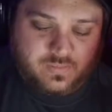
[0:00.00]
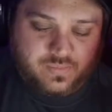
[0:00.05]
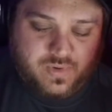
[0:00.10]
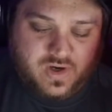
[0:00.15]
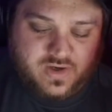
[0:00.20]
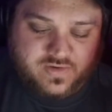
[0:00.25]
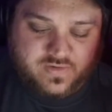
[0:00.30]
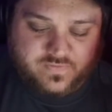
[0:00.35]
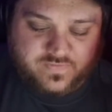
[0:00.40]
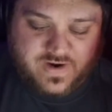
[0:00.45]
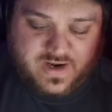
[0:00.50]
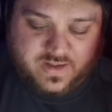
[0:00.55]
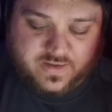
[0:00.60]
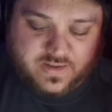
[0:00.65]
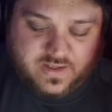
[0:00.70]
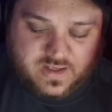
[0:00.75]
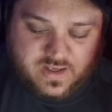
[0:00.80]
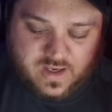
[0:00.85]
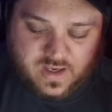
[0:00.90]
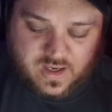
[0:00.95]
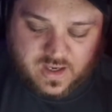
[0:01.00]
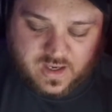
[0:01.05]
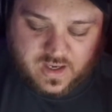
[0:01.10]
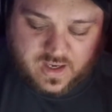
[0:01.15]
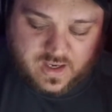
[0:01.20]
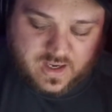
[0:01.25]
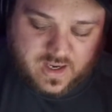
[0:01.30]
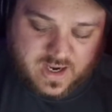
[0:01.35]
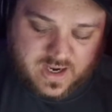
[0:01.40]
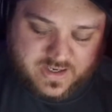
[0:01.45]
Proctor Valley,
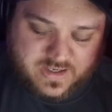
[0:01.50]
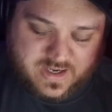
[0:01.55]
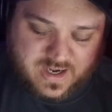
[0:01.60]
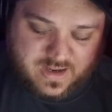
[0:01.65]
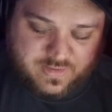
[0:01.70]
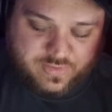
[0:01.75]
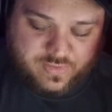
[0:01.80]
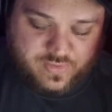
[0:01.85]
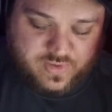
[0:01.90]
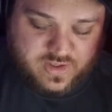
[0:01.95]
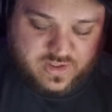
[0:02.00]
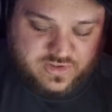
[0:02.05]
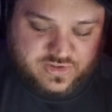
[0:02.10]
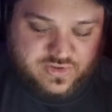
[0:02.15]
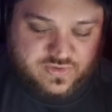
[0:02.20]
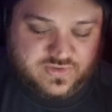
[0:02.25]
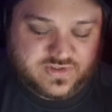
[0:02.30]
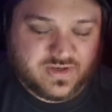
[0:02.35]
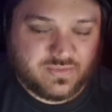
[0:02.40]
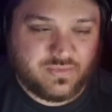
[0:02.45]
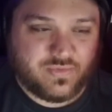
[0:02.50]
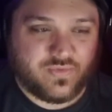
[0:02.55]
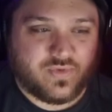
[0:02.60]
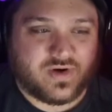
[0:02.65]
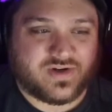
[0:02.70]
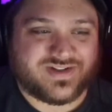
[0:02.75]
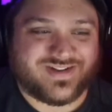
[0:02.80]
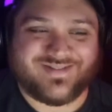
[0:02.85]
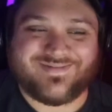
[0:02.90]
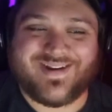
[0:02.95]
I got 3 issues in before
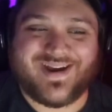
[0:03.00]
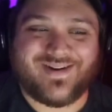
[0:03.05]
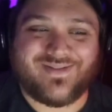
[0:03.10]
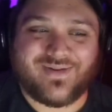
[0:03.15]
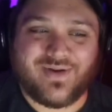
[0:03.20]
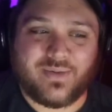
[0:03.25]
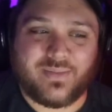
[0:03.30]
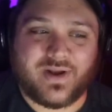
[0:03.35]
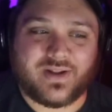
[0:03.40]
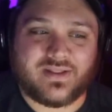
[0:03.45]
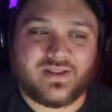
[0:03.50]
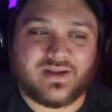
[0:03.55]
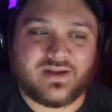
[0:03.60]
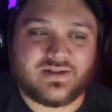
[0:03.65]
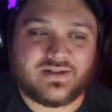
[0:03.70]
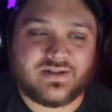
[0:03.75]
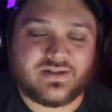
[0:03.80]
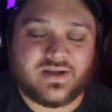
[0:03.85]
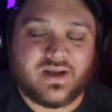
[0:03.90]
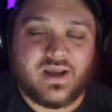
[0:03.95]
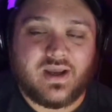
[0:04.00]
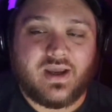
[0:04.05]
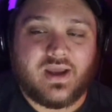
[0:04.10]
I said, I don't know about this.